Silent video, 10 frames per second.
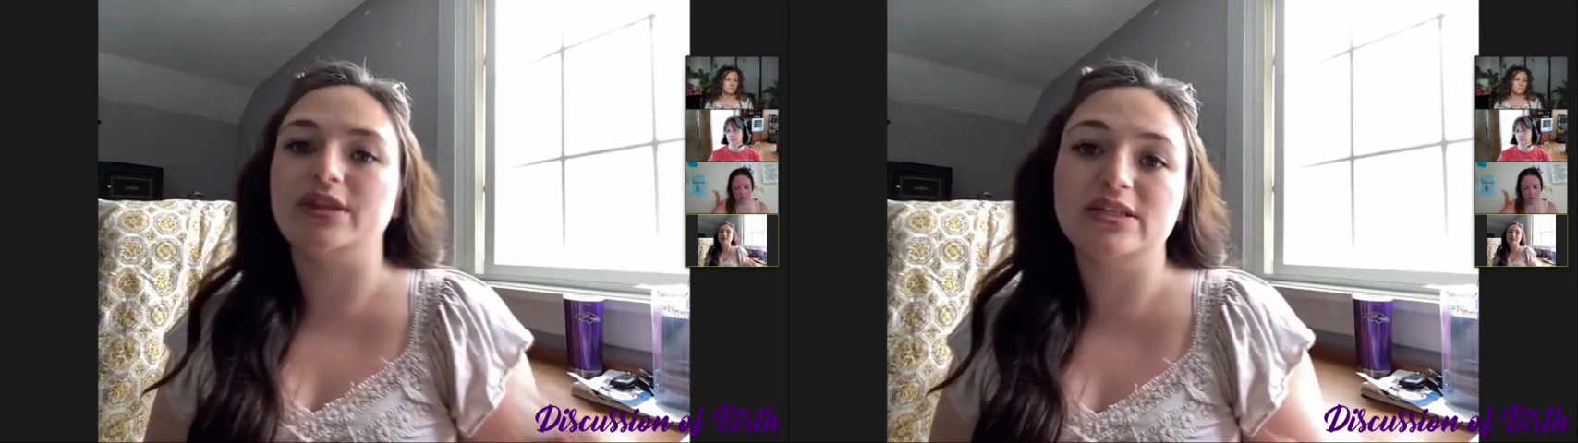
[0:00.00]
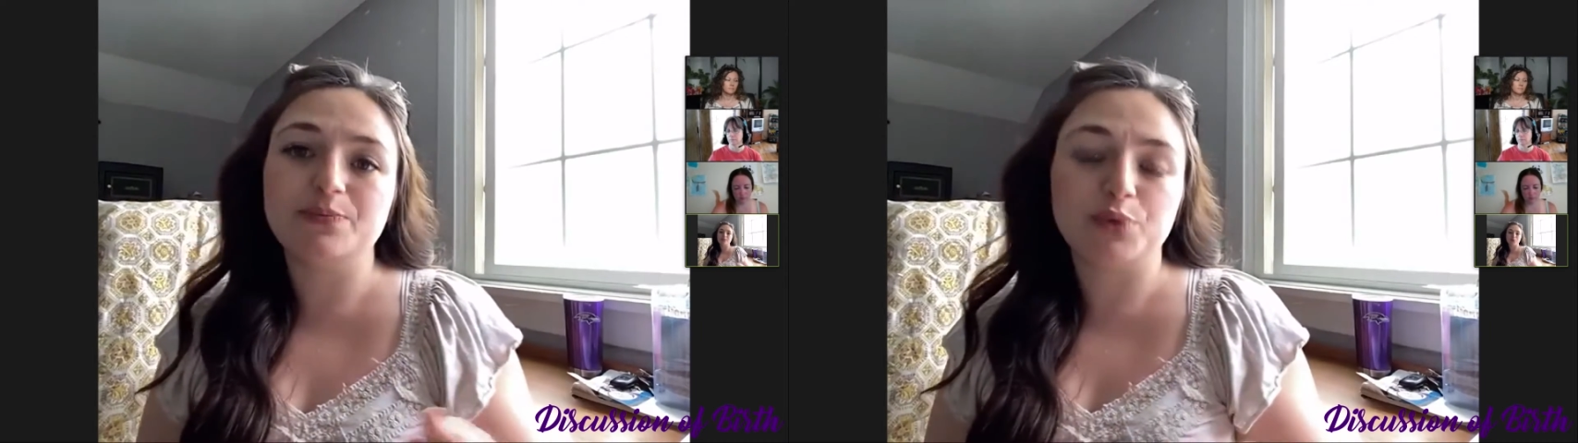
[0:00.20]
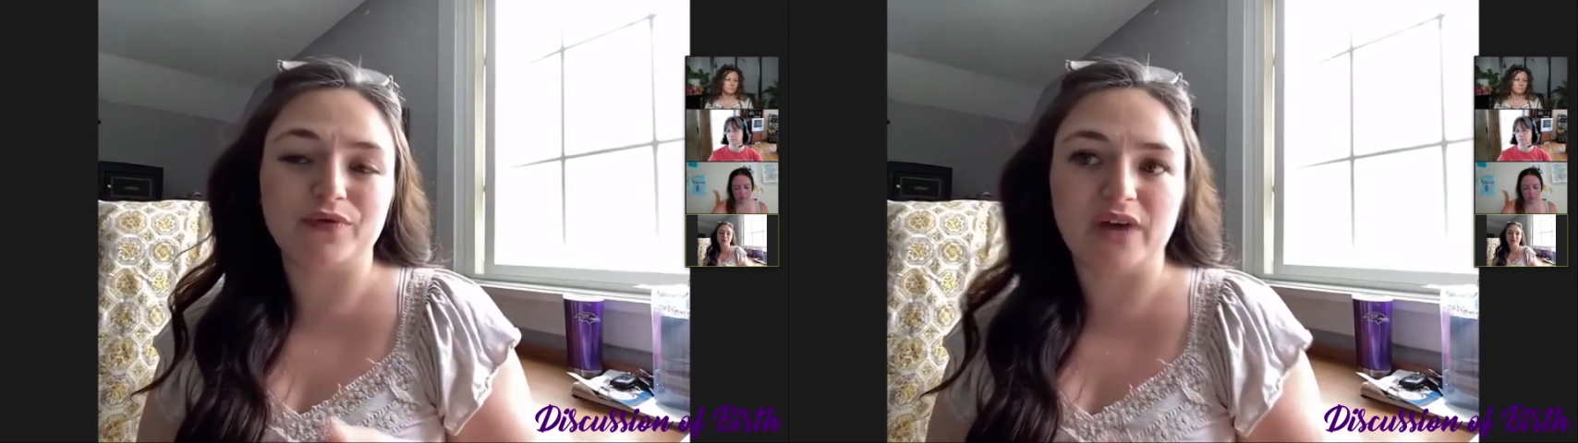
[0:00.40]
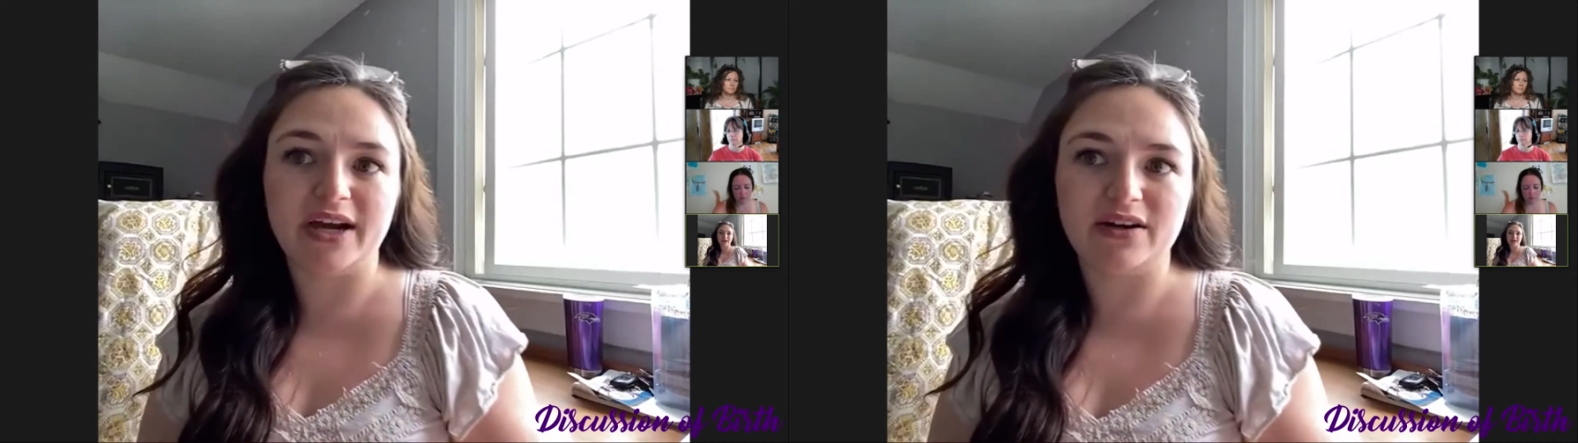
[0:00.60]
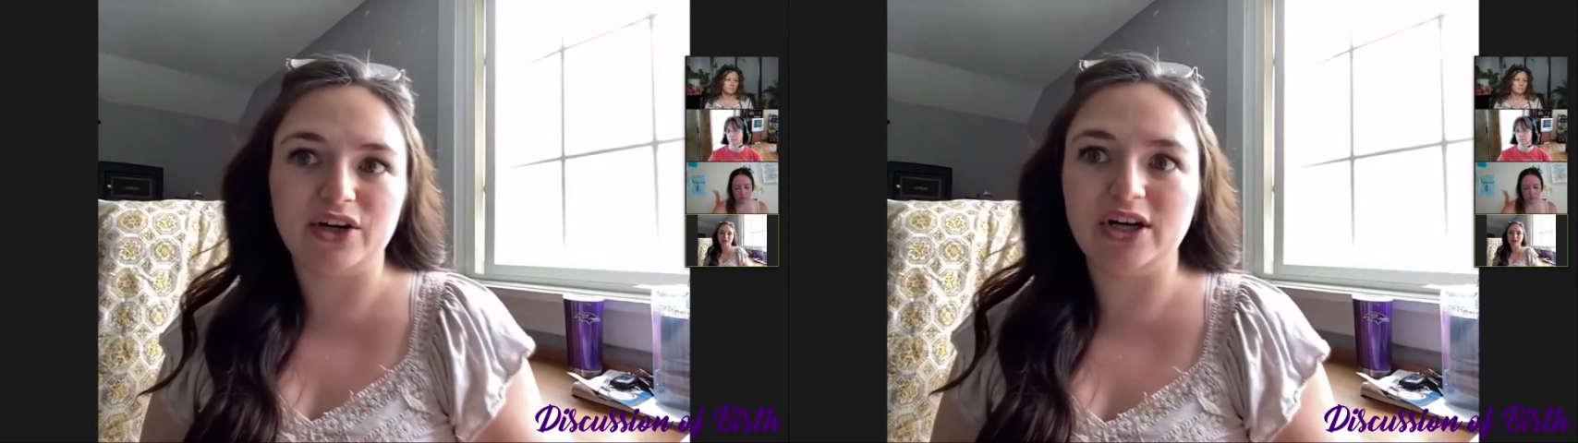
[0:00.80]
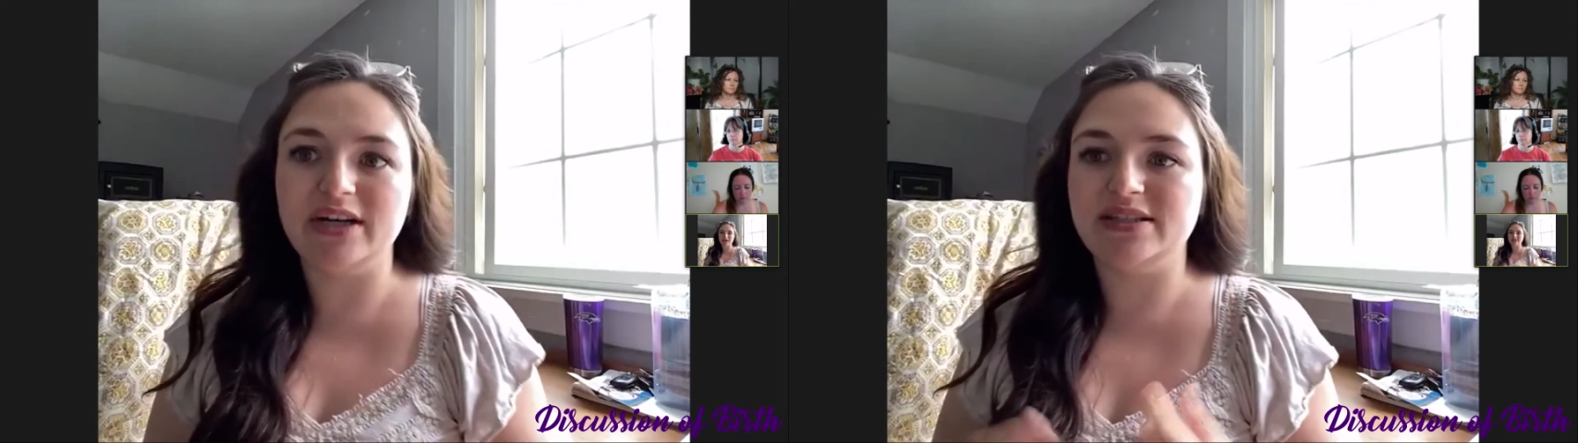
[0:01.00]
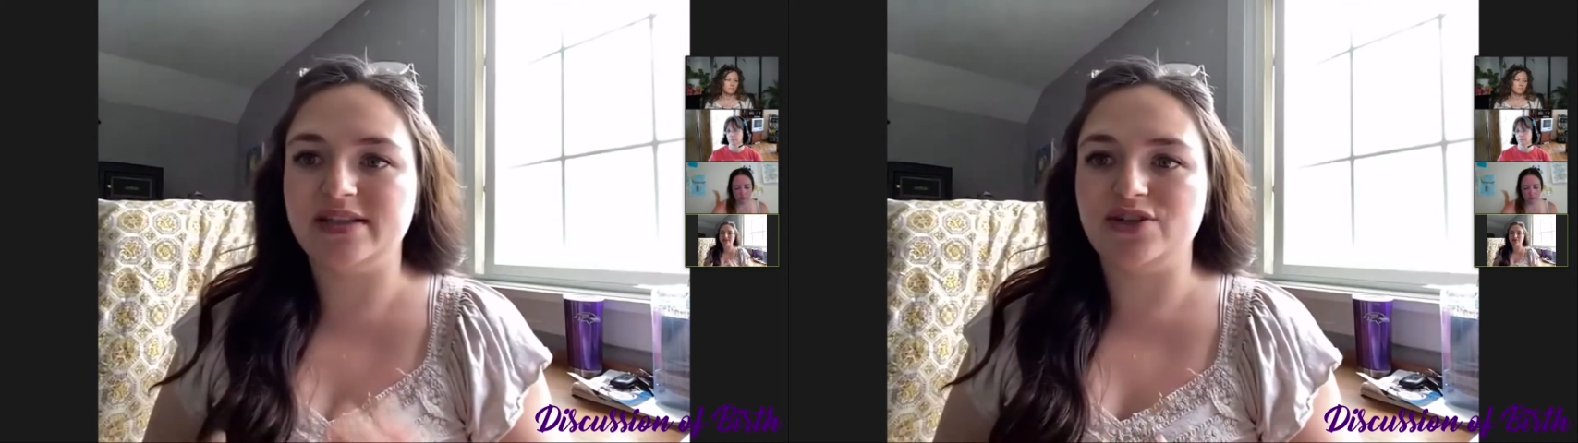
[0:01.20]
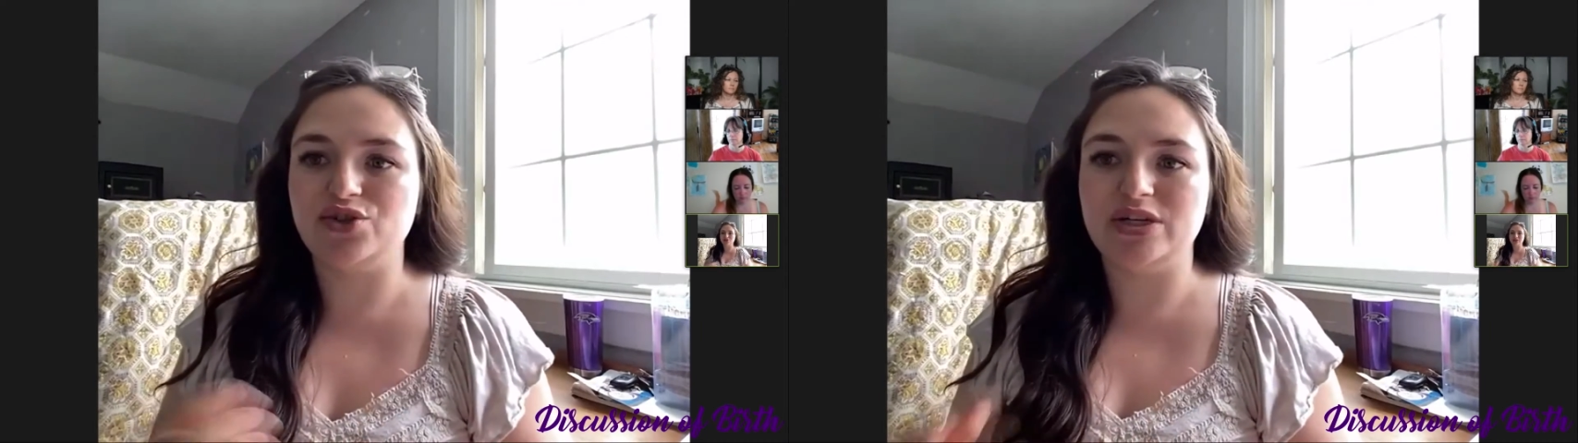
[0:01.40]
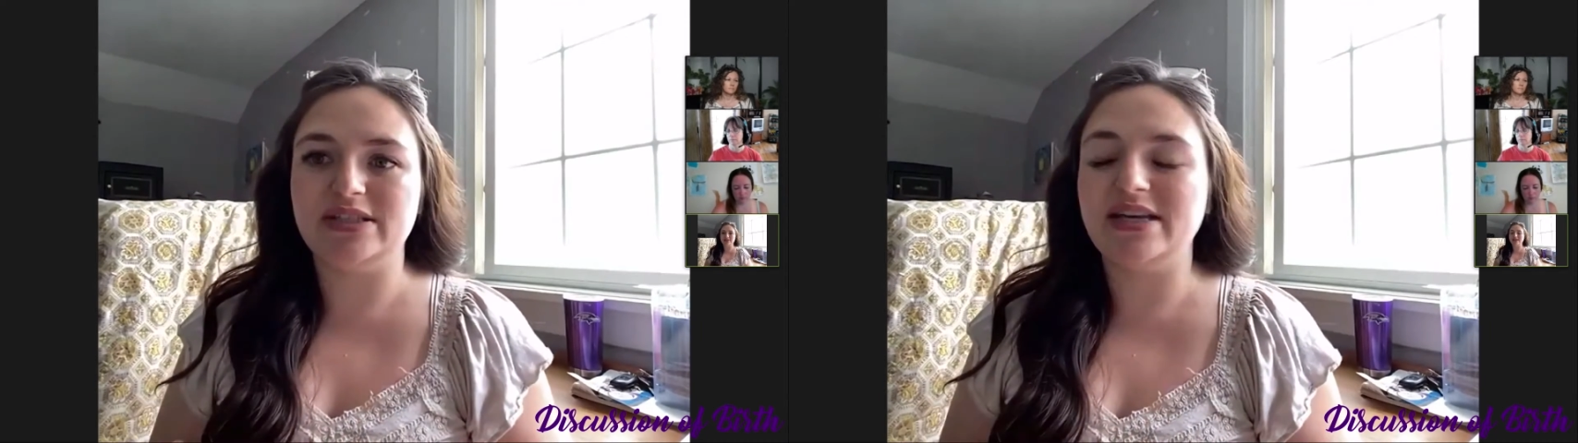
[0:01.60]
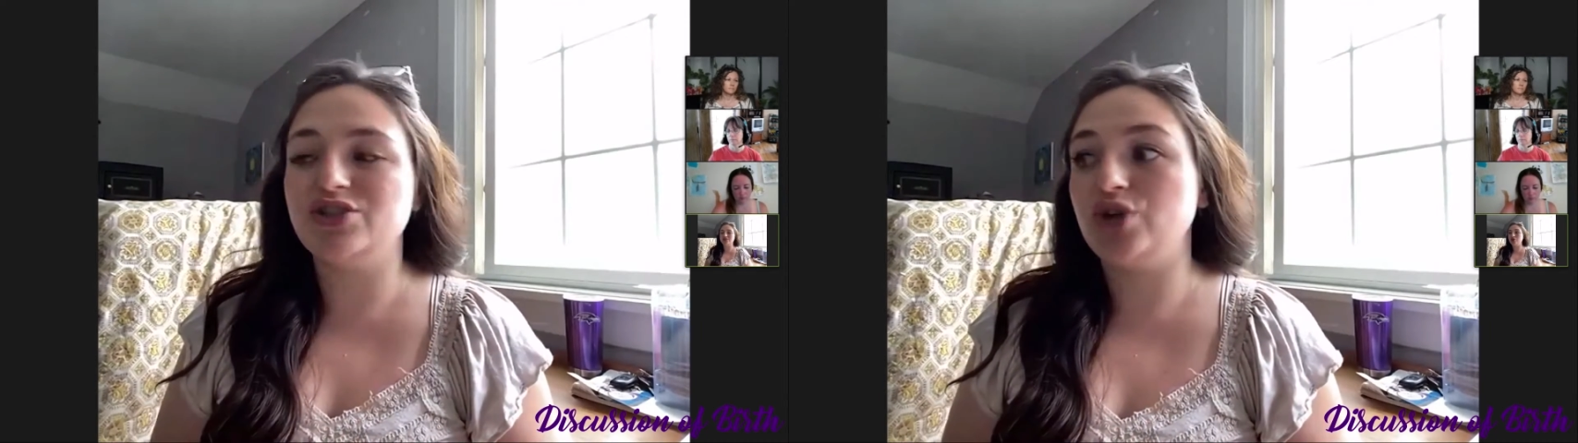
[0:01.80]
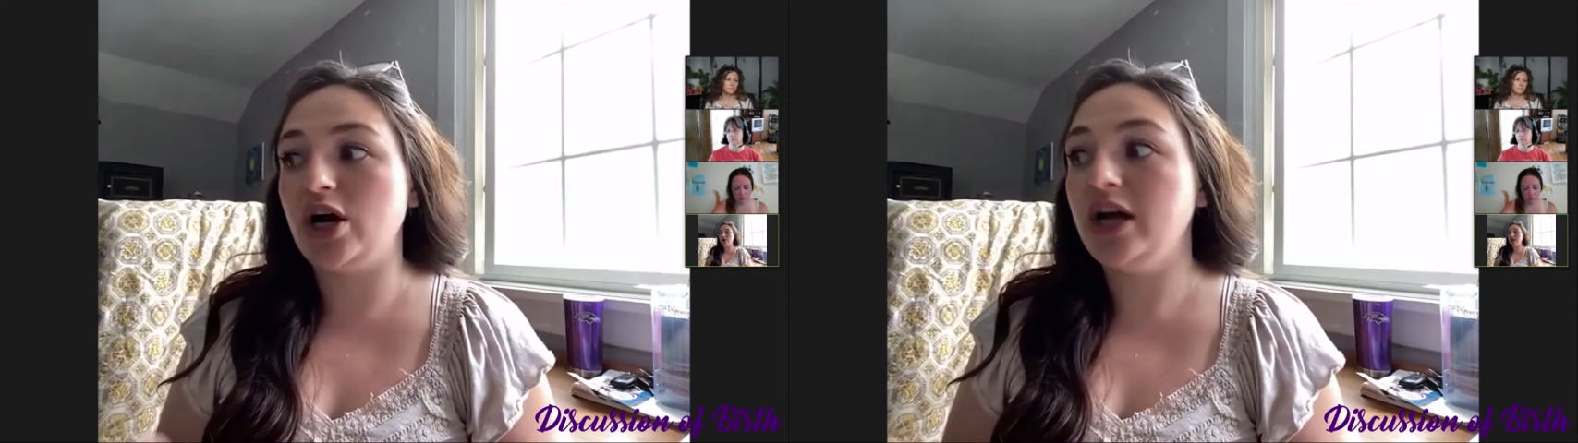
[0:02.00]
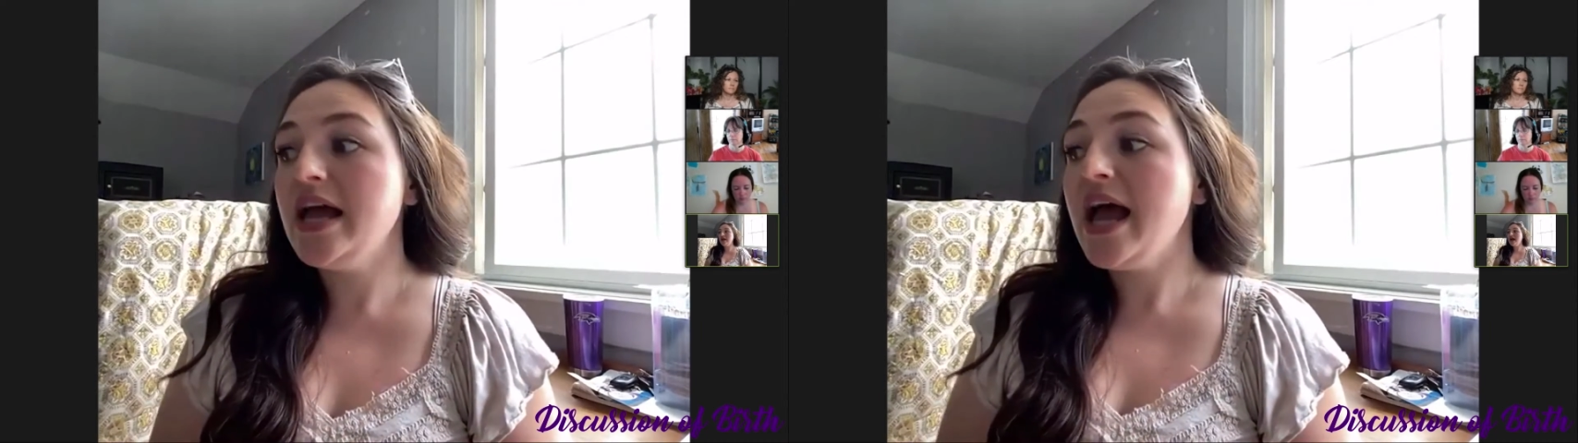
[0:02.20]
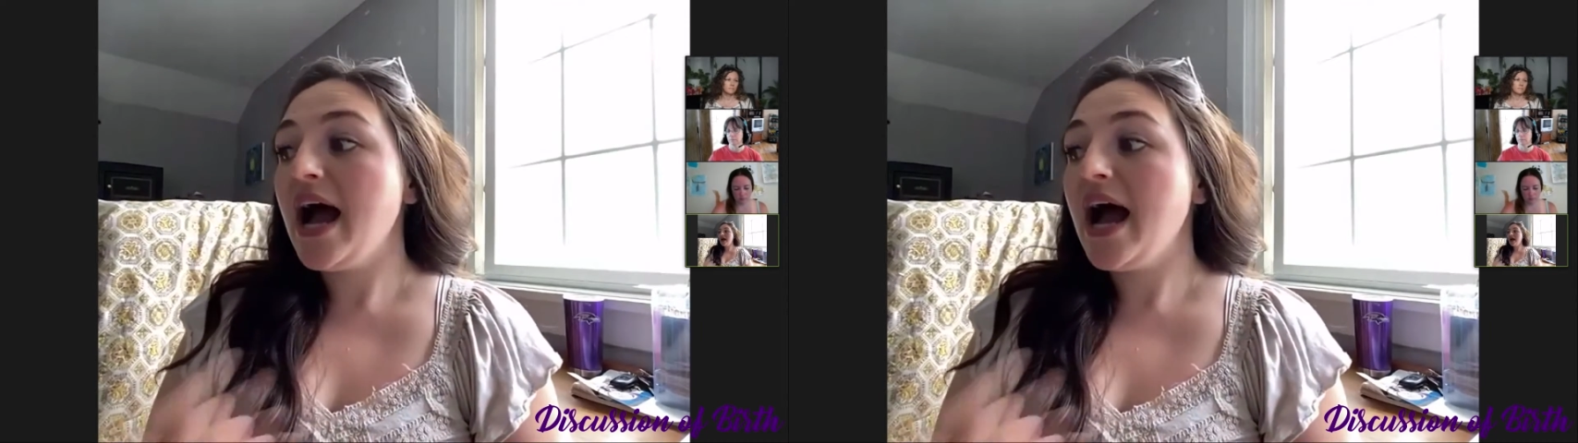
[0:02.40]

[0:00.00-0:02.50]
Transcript: this provider, et cetera, et cetera.